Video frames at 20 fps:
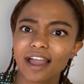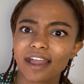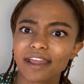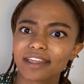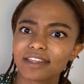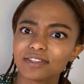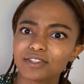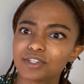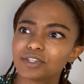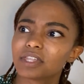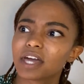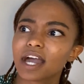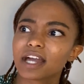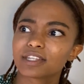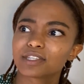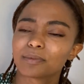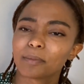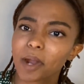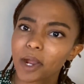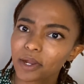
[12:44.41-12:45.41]
I can do that
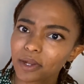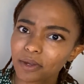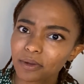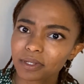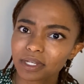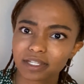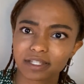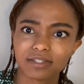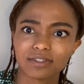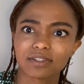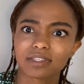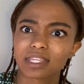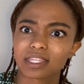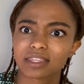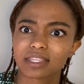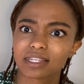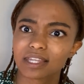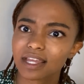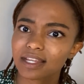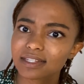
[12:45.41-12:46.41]
tomorrow, and I can do that
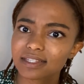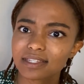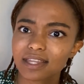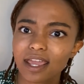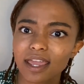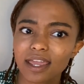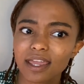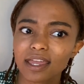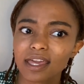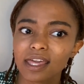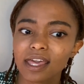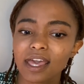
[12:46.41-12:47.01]
the next day,